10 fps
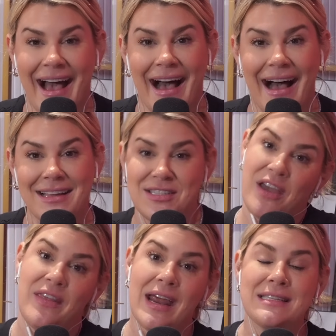I'll
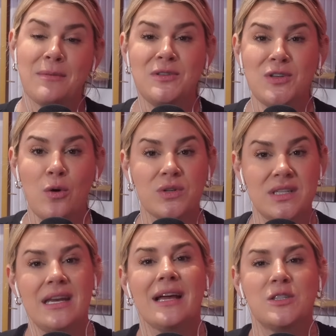see you on the next episode. We'll
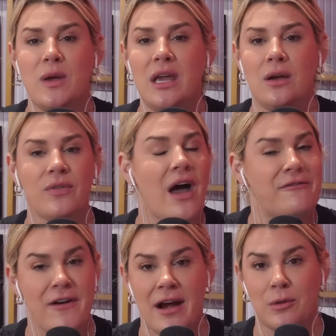see you next week with
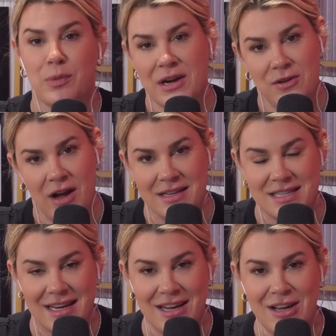Hot Fire, brand new
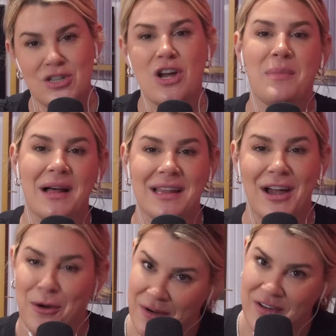content. Ciao,
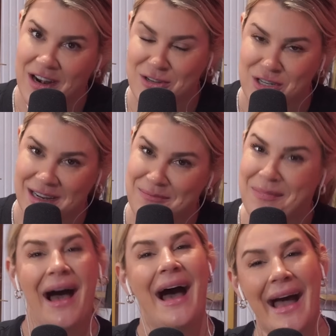Bella. Arrivederci.
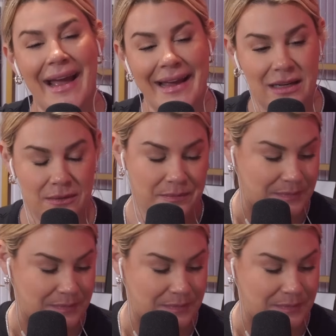Bye.